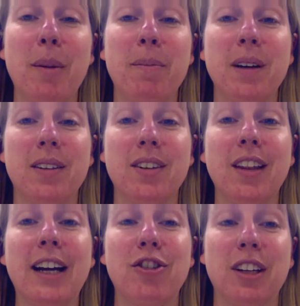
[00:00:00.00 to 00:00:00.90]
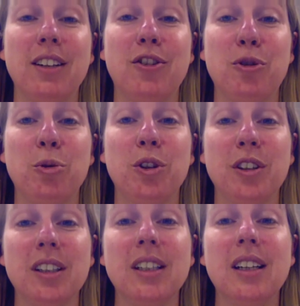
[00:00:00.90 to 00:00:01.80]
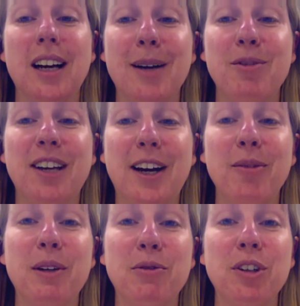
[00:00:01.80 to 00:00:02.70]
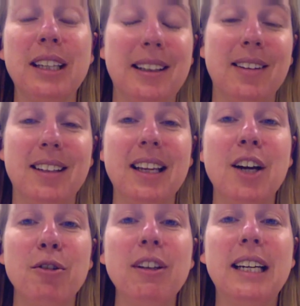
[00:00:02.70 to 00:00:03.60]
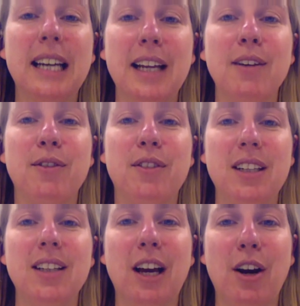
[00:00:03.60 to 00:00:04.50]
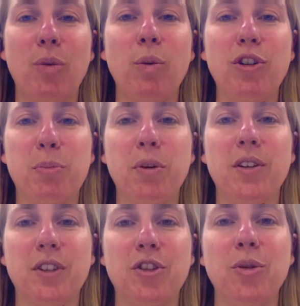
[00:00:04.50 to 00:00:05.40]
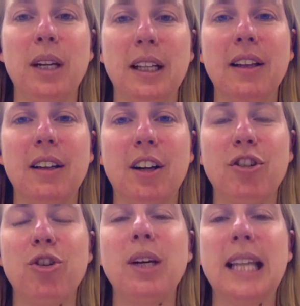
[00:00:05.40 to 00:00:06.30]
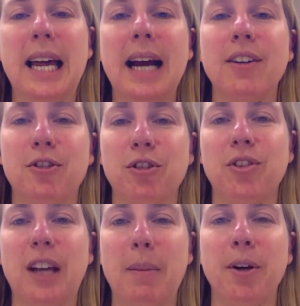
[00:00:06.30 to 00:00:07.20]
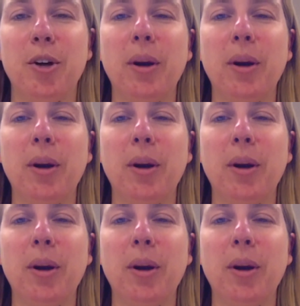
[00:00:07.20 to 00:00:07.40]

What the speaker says: selection tool to help me really kind of tease out which books are doing that extra step or going a